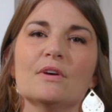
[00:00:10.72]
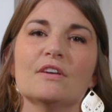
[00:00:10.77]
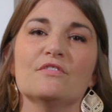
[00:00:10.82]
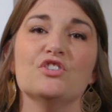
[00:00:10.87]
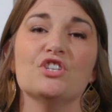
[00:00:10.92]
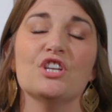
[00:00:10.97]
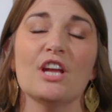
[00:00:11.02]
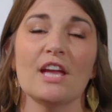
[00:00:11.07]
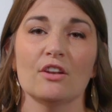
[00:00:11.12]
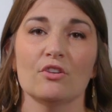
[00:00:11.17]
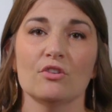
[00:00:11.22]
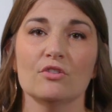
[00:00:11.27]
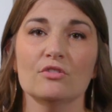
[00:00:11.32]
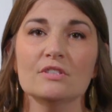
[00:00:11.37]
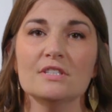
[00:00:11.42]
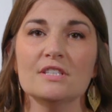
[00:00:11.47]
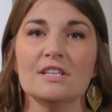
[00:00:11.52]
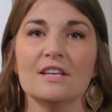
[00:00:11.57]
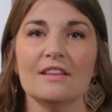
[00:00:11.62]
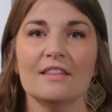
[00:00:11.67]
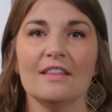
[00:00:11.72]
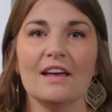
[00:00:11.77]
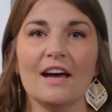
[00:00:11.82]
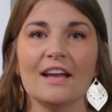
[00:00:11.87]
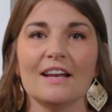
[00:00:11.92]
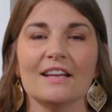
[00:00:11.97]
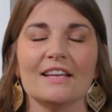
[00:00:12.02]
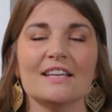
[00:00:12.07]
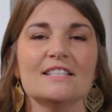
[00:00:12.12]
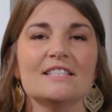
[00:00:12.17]
of channels
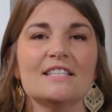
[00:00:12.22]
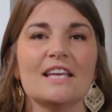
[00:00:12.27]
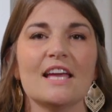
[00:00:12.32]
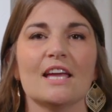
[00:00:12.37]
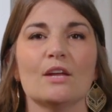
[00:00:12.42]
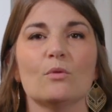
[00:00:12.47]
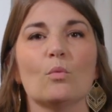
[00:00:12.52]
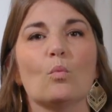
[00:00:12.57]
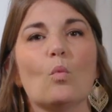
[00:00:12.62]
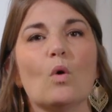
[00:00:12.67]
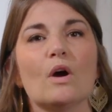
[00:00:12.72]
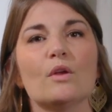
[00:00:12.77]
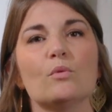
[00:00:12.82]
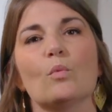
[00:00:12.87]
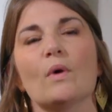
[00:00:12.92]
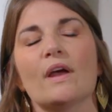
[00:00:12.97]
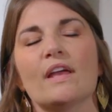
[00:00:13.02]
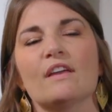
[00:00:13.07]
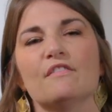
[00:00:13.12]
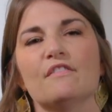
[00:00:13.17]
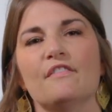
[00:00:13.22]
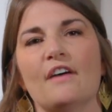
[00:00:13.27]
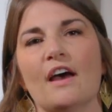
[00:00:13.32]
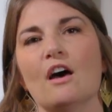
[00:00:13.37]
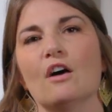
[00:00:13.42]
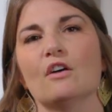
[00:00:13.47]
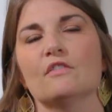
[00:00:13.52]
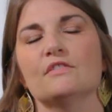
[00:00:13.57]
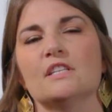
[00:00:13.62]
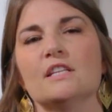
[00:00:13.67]
that contain one-way
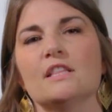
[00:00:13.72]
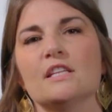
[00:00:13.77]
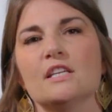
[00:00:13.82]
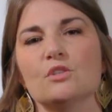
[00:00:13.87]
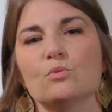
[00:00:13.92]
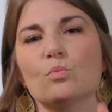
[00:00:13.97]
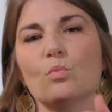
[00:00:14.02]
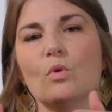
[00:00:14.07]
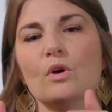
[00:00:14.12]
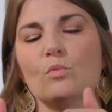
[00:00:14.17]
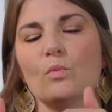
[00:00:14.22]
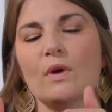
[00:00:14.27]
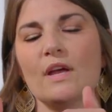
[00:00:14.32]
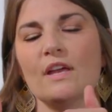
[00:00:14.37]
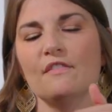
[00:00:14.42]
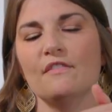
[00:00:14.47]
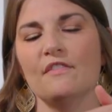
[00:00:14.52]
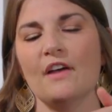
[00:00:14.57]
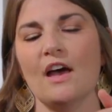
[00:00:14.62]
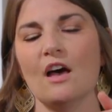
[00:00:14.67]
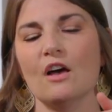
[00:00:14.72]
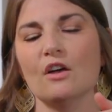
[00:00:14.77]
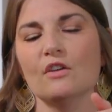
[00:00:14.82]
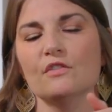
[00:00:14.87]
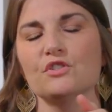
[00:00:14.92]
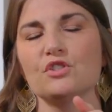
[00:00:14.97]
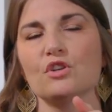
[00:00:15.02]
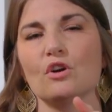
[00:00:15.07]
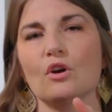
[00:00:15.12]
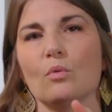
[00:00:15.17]
valves, and these one-way
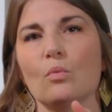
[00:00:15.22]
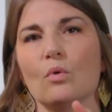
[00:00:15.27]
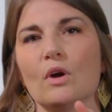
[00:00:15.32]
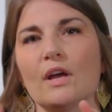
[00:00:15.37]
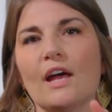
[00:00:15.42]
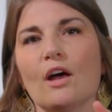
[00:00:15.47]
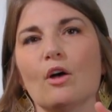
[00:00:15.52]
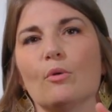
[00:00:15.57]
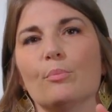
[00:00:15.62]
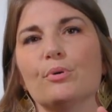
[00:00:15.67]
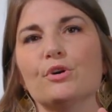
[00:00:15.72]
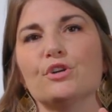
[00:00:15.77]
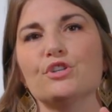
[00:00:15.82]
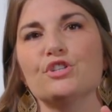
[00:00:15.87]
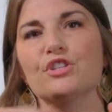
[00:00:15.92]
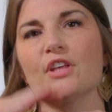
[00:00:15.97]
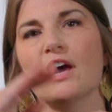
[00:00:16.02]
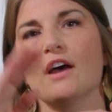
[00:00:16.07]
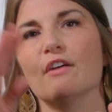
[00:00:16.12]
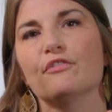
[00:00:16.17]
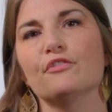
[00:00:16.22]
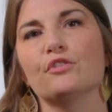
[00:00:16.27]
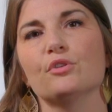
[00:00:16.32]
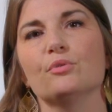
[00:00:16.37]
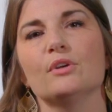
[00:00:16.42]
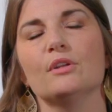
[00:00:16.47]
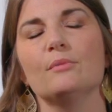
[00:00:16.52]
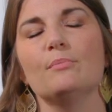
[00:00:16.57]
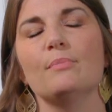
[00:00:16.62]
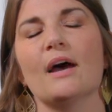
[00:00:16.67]
valves are what help push that
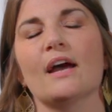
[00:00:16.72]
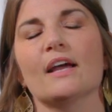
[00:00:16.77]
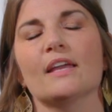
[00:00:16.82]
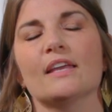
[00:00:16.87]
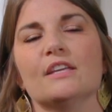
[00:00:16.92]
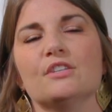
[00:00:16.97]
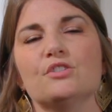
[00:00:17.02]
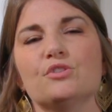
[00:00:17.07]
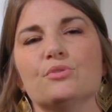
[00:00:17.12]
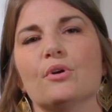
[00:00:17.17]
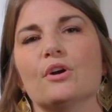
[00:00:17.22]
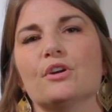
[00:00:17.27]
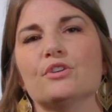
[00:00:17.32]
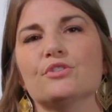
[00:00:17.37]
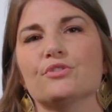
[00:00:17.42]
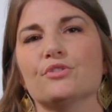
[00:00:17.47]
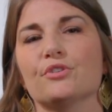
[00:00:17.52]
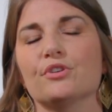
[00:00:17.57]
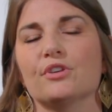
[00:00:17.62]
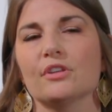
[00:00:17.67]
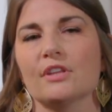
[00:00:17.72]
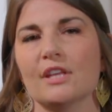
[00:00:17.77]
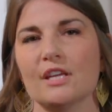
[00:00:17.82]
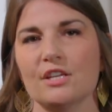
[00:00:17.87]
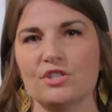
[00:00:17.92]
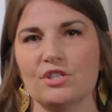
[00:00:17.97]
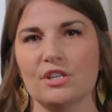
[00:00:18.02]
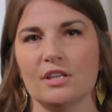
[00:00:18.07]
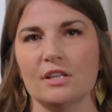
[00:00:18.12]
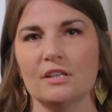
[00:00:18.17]
fluid back into our
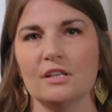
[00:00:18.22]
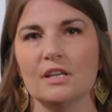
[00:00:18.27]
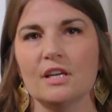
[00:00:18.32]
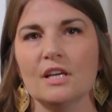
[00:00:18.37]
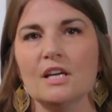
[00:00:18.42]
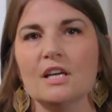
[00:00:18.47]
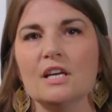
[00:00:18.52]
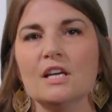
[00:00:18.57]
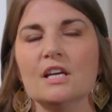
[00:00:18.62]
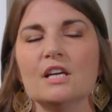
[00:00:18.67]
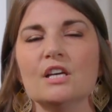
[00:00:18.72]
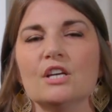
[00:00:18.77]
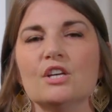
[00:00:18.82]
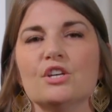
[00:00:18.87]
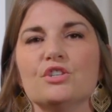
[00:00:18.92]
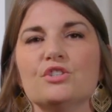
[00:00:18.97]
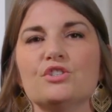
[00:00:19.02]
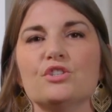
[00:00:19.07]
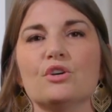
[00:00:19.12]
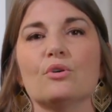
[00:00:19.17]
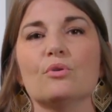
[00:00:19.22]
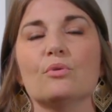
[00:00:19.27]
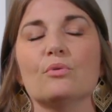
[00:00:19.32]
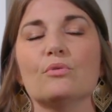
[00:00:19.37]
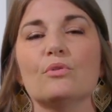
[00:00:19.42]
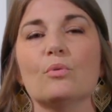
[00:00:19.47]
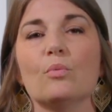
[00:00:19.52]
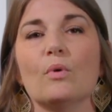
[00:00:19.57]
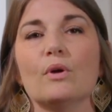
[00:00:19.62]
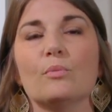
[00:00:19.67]
circulation.
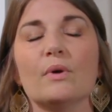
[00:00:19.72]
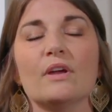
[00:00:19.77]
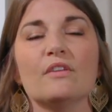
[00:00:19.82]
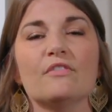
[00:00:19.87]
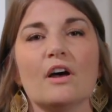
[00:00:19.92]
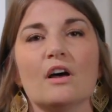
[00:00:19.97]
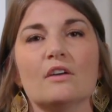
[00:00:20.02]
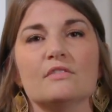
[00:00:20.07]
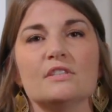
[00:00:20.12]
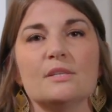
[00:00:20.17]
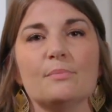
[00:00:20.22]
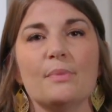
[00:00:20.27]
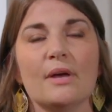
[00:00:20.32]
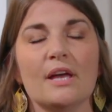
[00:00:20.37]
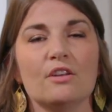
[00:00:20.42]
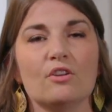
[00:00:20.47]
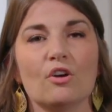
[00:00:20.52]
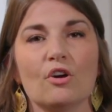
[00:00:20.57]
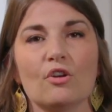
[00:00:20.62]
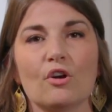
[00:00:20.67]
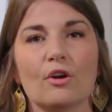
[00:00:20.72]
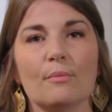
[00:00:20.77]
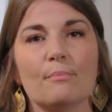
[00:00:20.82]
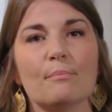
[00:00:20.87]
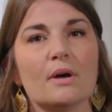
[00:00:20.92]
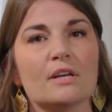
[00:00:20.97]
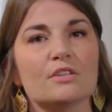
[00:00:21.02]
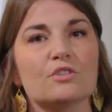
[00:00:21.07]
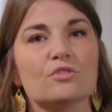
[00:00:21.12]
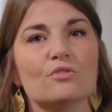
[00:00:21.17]
So the one-way valves depend on our
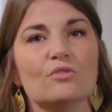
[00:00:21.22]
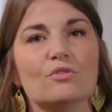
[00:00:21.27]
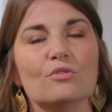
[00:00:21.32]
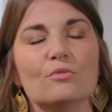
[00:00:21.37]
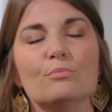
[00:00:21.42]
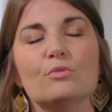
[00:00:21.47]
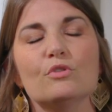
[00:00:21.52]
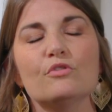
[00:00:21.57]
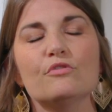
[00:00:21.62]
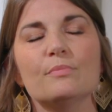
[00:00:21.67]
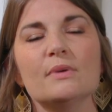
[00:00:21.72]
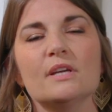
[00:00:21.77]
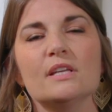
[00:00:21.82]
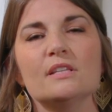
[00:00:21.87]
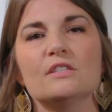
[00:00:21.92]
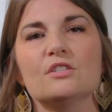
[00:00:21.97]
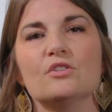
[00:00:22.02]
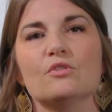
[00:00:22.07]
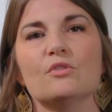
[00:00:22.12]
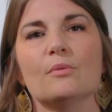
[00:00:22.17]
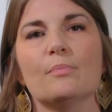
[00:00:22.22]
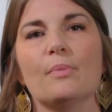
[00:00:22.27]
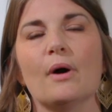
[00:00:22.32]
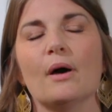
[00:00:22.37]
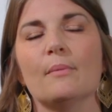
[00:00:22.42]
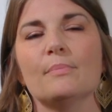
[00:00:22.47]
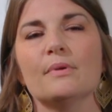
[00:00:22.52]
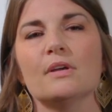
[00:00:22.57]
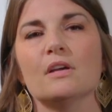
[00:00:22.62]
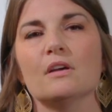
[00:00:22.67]
muscle movement, so the
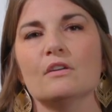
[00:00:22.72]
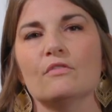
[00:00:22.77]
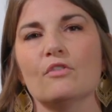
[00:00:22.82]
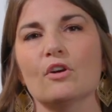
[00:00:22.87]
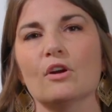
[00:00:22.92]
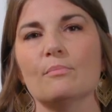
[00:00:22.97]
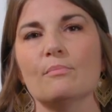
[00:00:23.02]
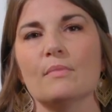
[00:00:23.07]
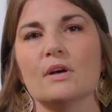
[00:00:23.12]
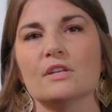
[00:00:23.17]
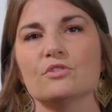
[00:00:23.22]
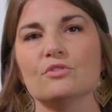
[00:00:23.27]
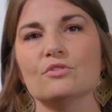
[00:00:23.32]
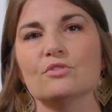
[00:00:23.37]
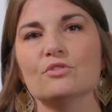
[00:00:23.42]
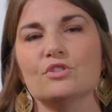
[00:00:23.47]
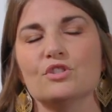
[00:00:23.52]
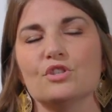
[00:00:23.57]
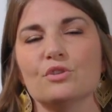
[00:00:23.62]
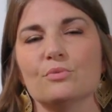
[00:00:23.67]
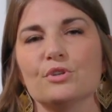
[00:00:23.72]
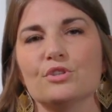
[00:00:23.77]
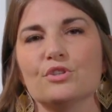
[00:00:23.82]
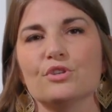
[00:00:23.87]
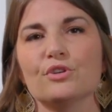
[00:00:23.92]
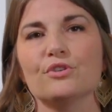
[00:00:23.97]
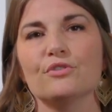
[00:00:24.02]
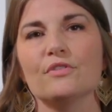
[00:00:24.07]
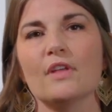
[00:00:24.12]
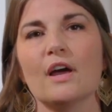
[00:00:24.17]
pumping of our muscles to
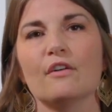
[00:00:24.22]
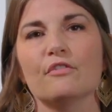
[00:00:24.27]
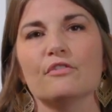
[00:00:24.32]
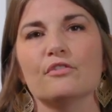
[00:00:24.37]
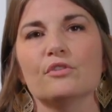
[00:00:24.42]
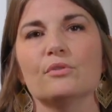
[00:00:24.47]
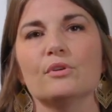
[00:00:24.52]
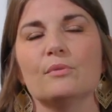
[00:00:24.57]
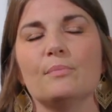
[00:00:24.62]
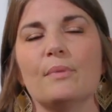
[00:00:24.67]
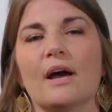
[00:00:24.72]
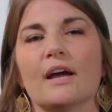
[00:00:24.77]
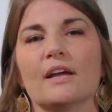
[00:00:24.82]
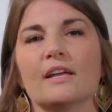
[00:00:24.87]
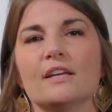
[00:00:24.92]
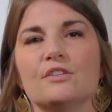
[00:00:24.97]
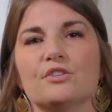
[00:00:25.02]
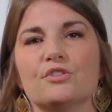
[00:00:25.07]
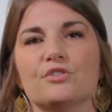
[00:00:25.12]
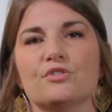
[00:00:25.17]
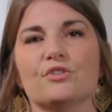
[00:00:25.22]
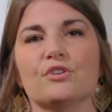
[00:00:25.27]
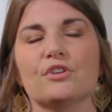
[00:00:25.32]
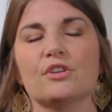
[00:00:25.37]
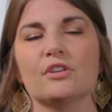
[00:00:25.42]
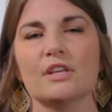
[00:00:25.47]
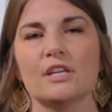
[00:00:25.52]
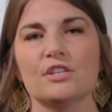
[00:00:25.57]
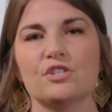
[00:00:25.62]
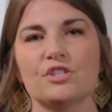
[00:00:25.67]
return that fluid back into
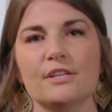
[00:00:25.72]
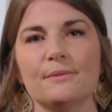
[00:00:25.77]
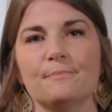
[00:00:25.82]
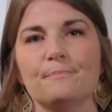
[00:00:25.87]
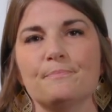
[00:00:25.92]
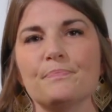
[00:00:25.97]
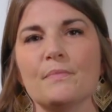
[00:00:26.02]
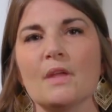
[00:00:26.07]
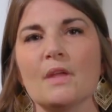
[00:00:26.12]
circulation.